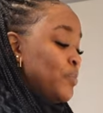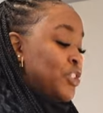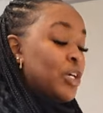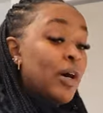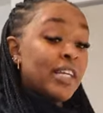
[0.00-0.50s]

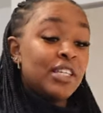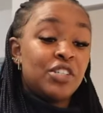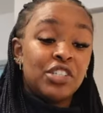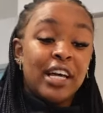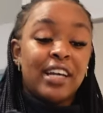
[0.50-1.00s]
So I think you
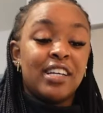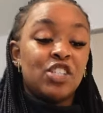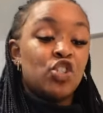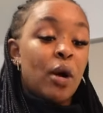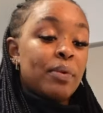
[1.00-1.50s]
should like
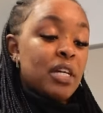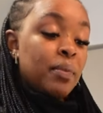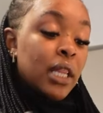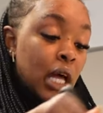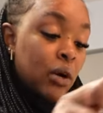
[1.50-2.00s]
drop it down
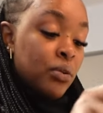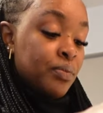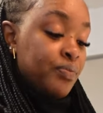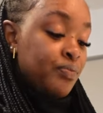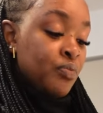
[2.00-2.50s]
below
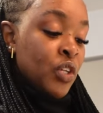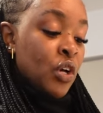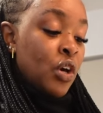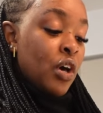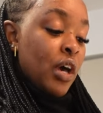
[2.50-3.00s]

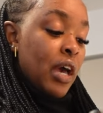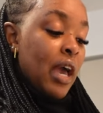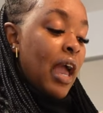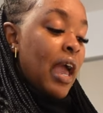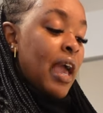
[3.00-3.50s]

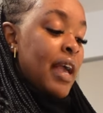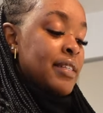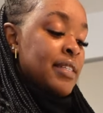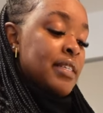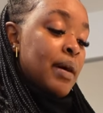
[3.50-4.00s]

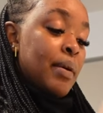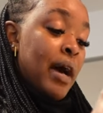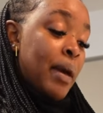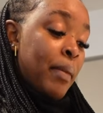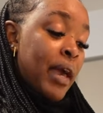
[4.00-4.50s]
and
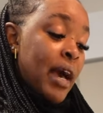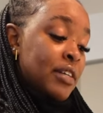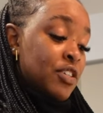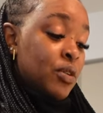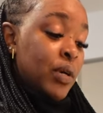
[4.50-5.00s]
I might ask your